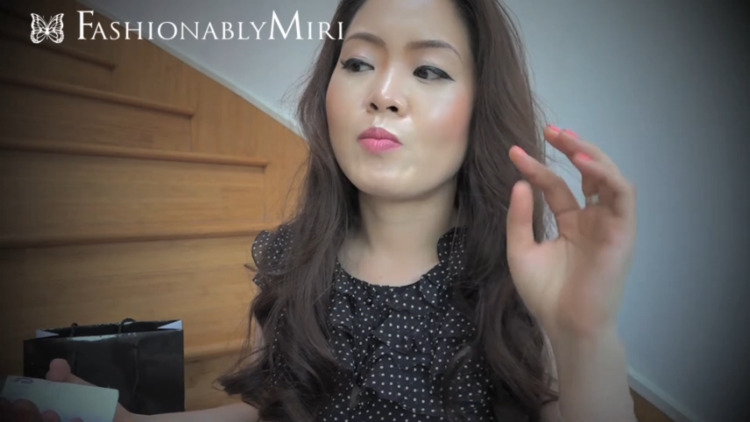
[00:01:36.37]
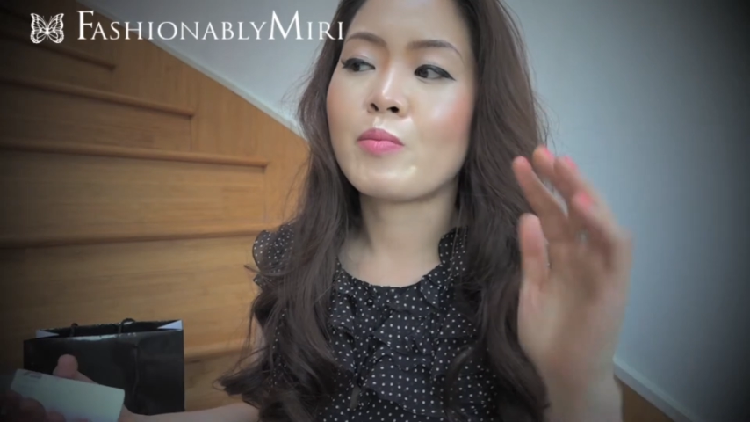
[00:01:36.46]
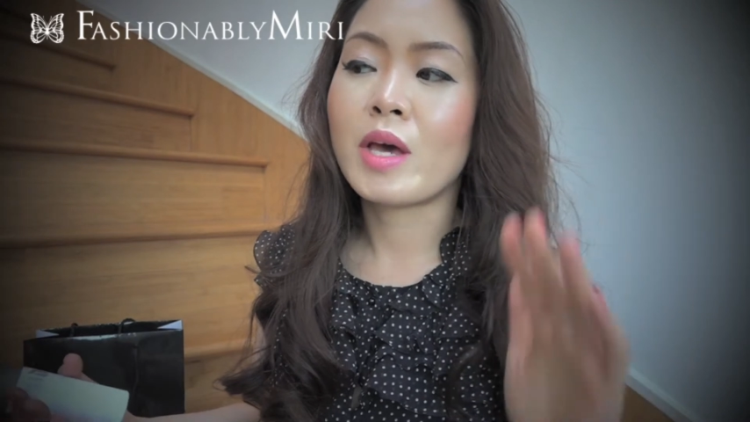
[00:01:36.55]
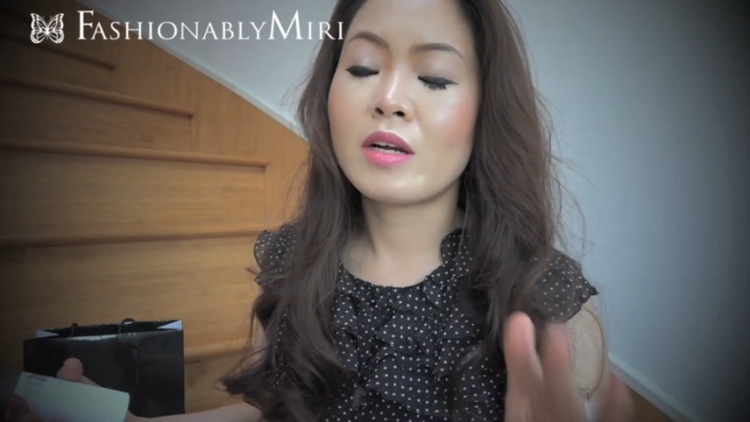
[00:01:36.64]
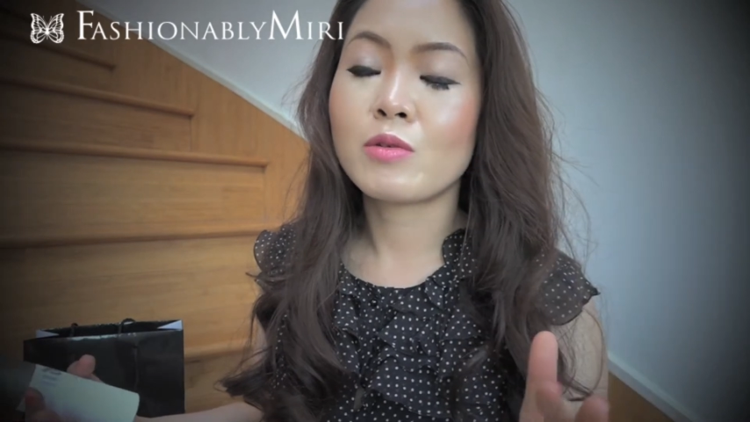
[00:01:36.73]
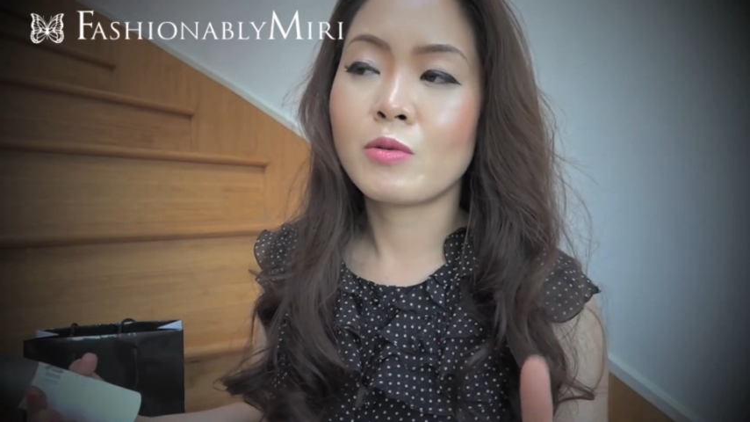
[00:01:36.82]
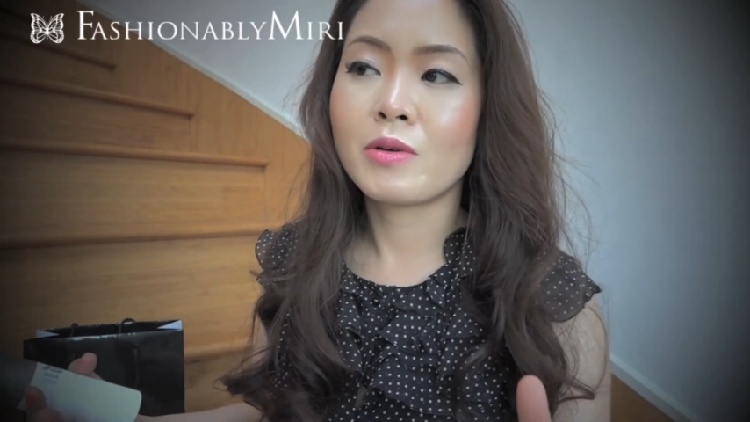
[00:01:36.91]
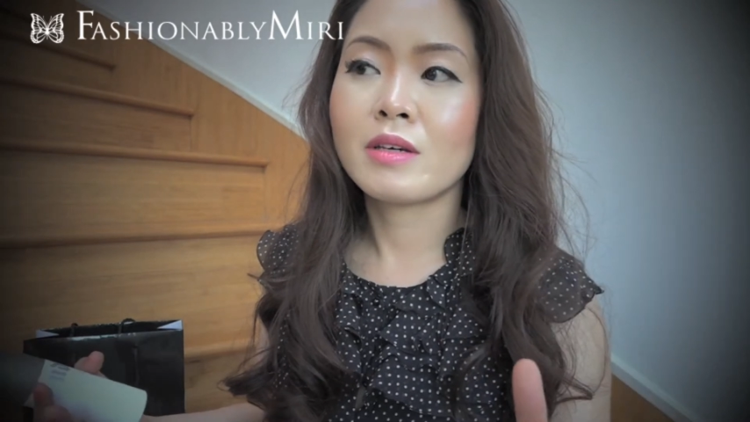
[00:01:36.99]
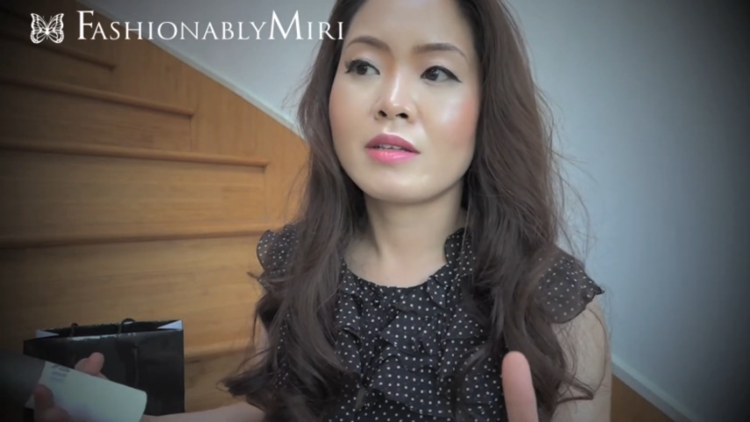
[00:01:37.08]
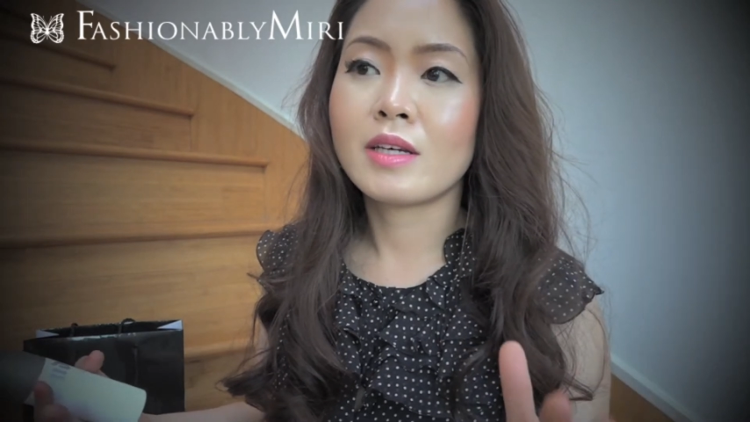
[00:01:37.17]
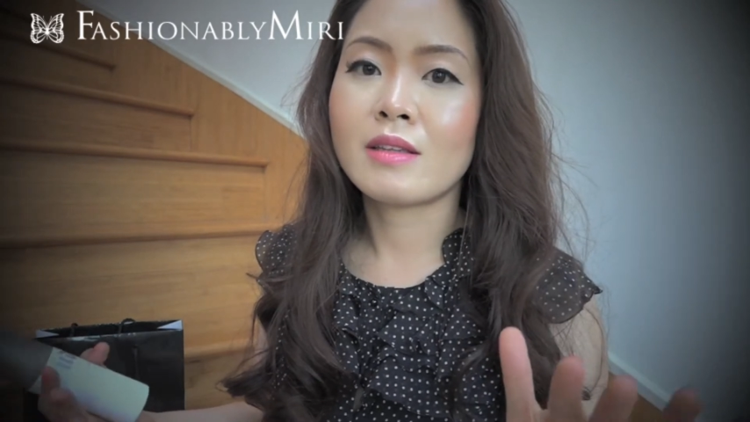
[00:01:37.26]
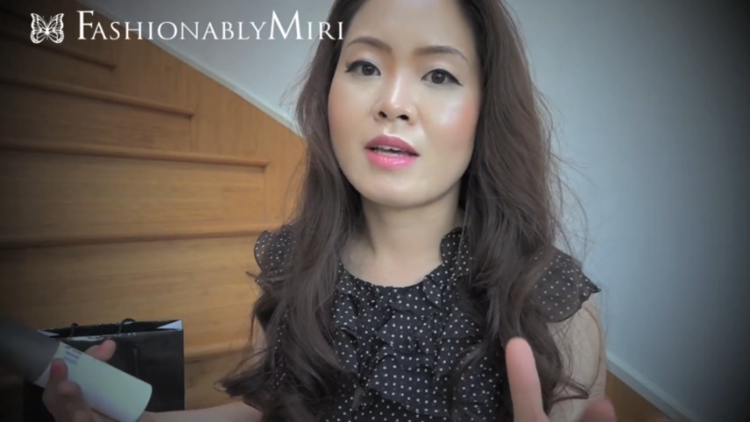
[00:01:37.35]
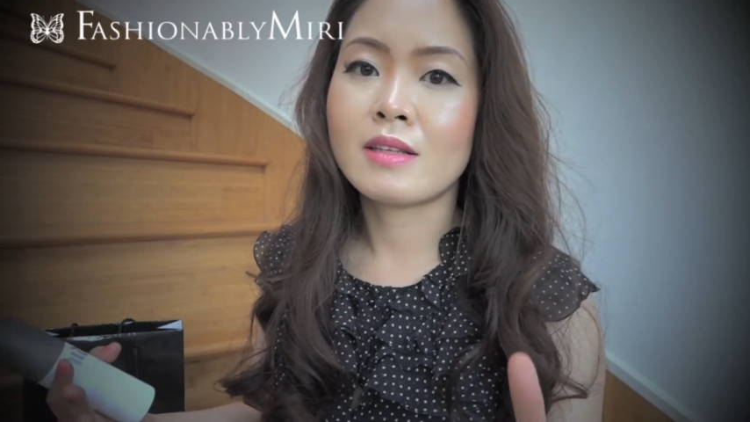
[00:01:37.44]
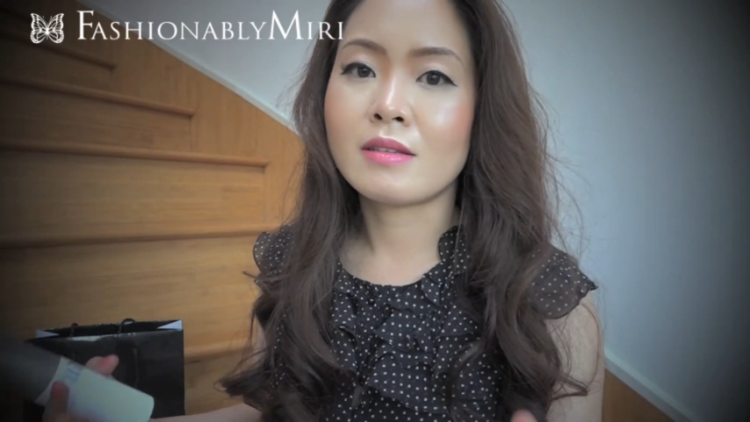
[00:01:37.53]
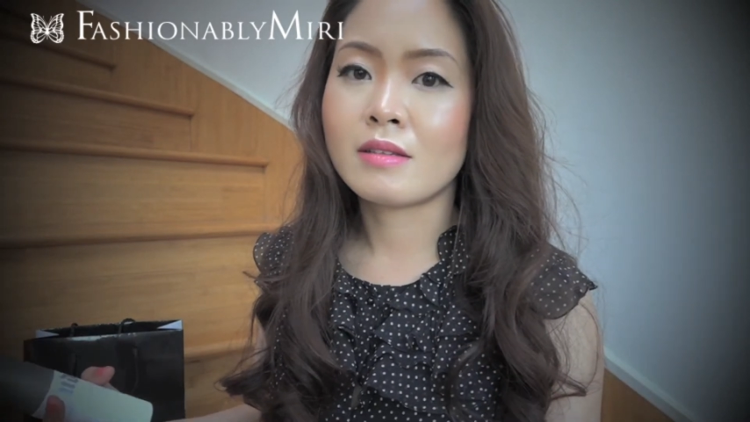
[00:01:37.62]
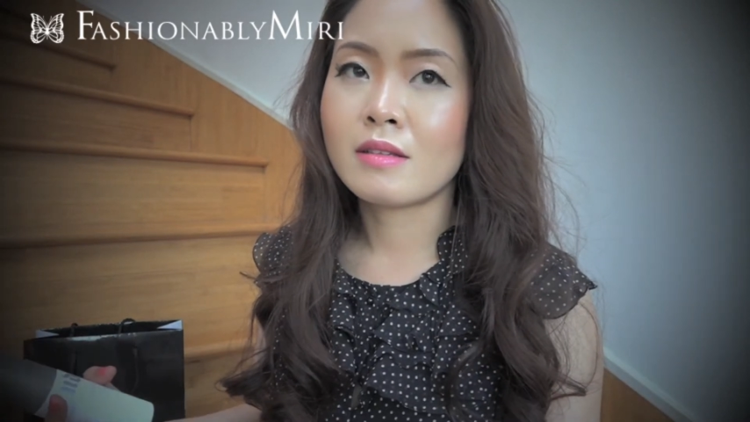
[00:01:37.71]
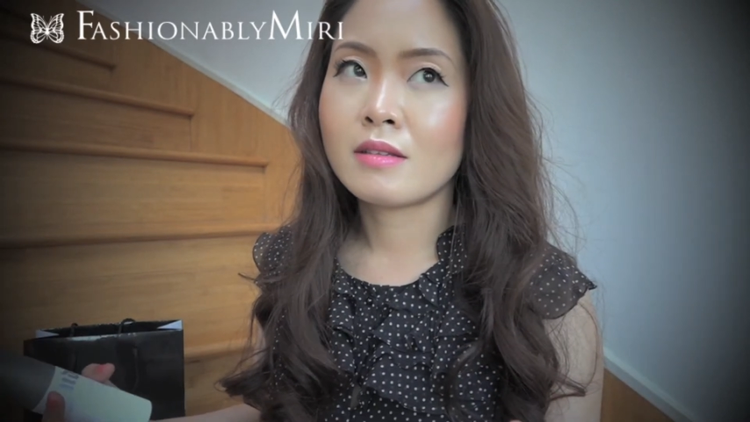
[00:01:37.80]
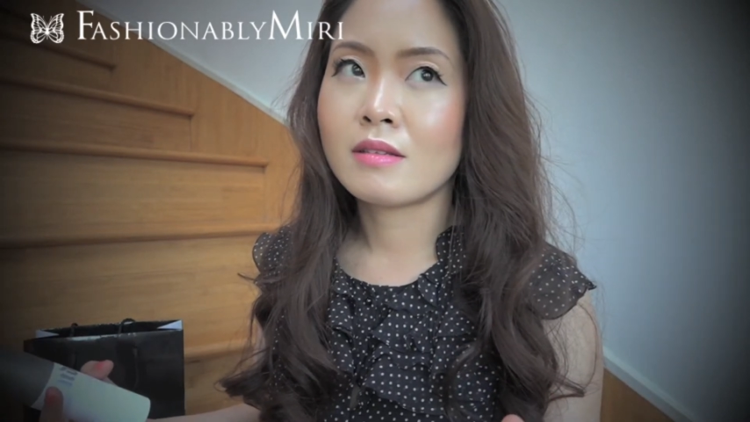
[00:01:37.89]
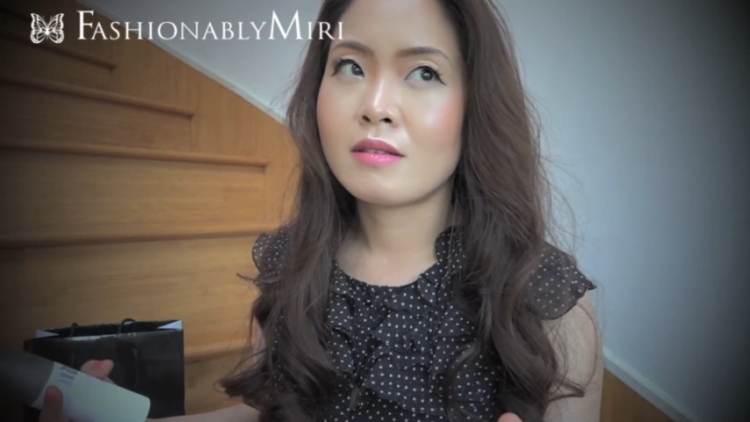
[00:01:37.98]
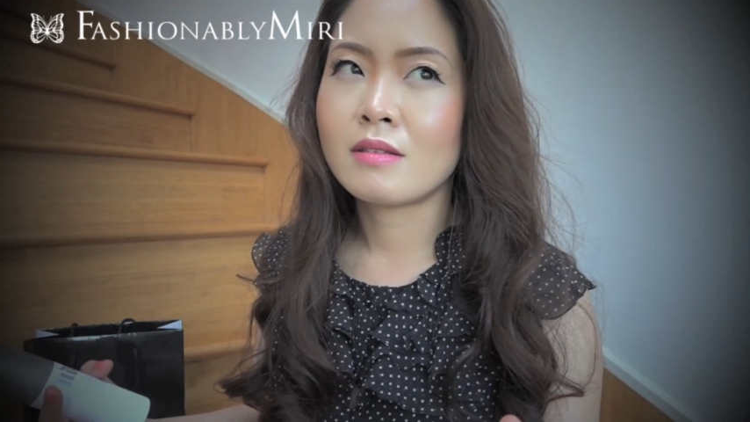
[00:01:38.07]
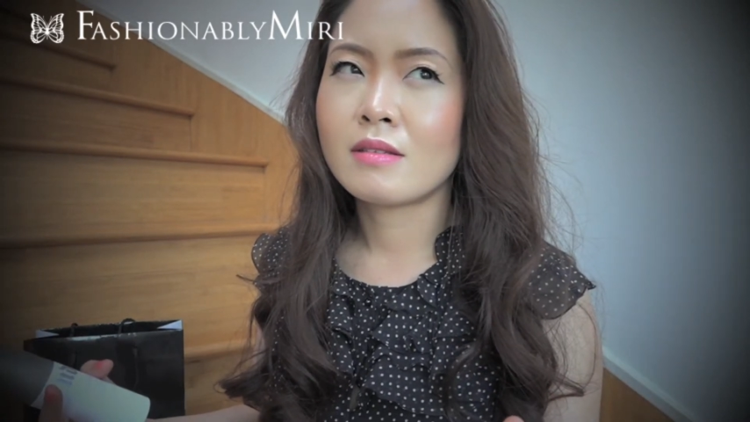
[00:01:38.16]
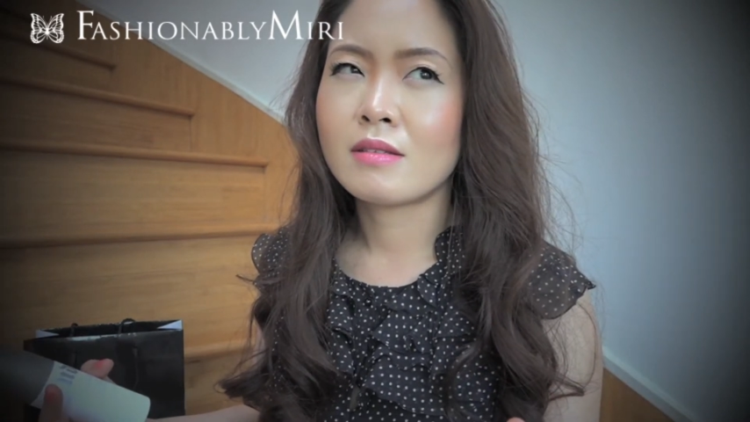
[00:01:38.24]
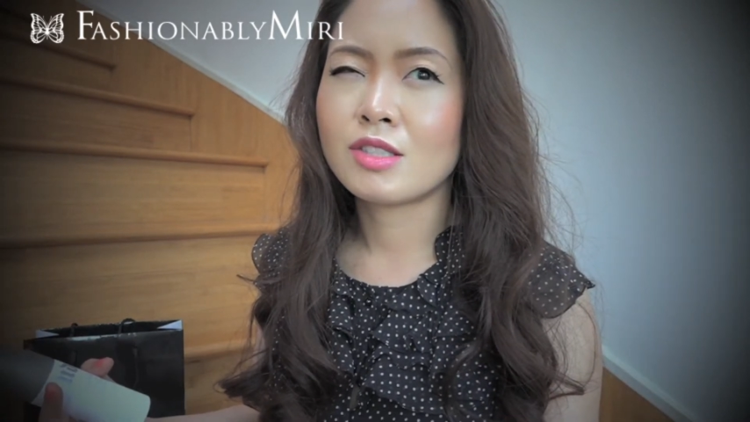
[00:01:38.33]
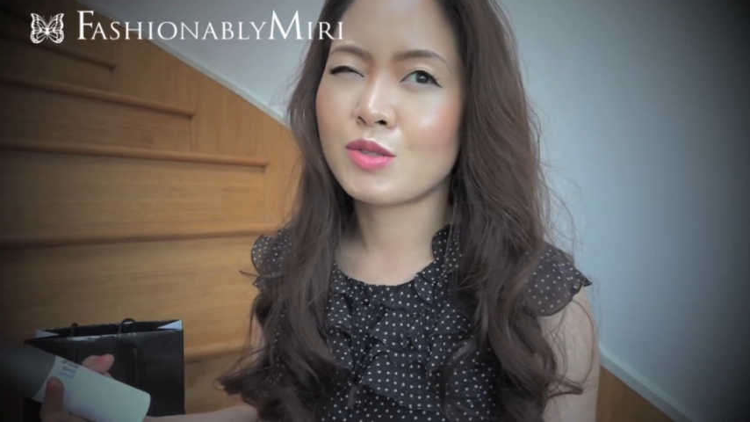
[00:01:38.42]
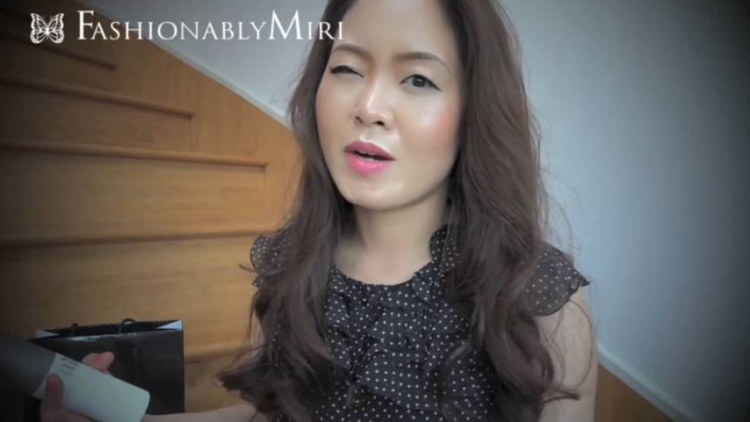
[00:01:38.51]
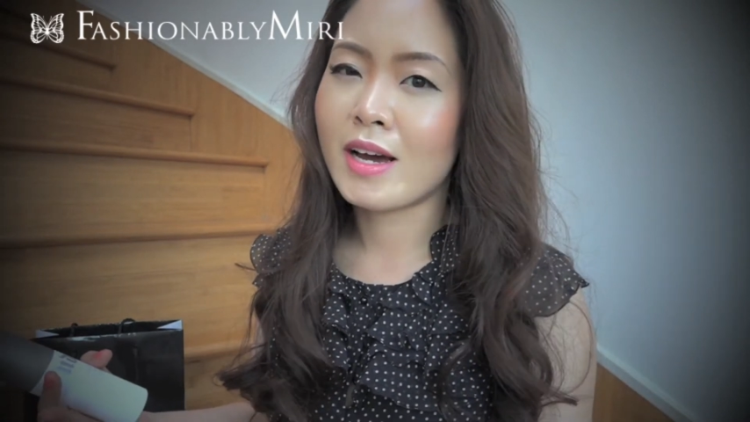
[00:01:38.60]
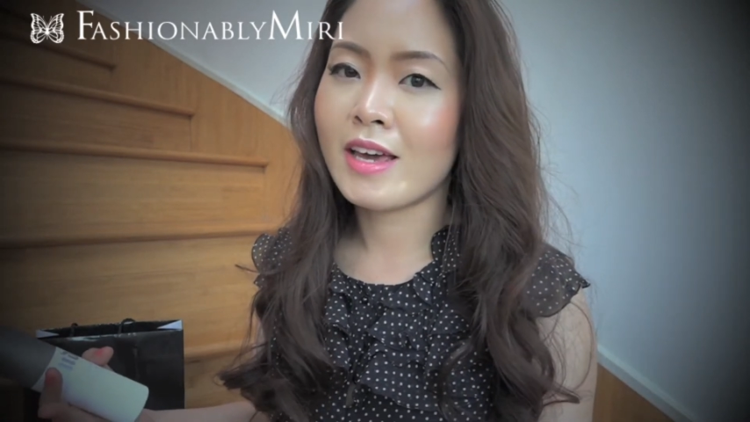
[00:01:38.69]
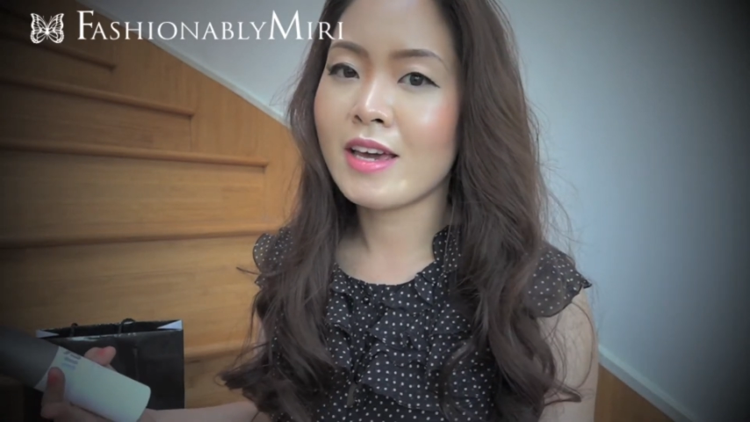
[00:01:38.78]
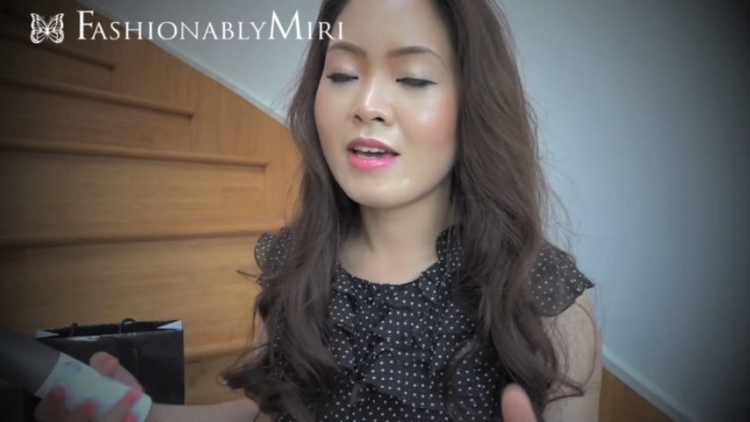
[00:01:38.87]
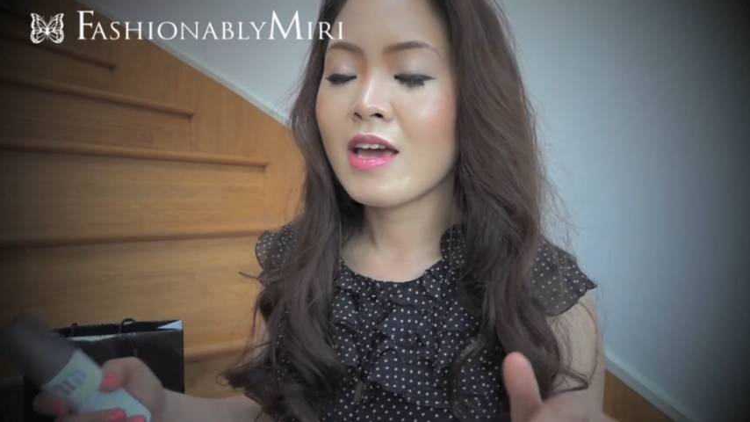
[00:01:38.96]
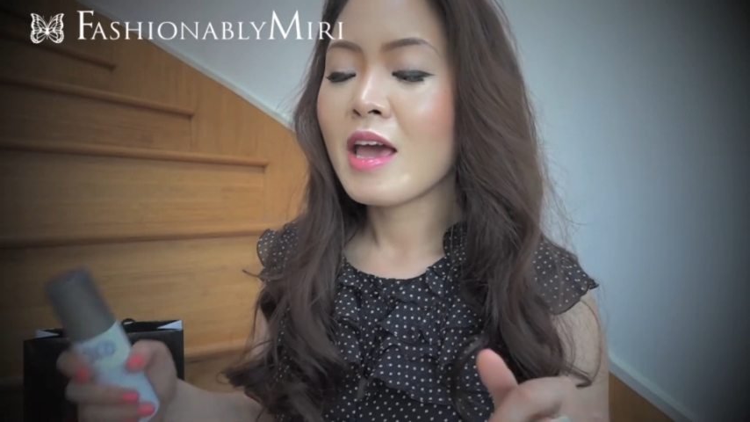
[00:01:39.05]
better oily than dry,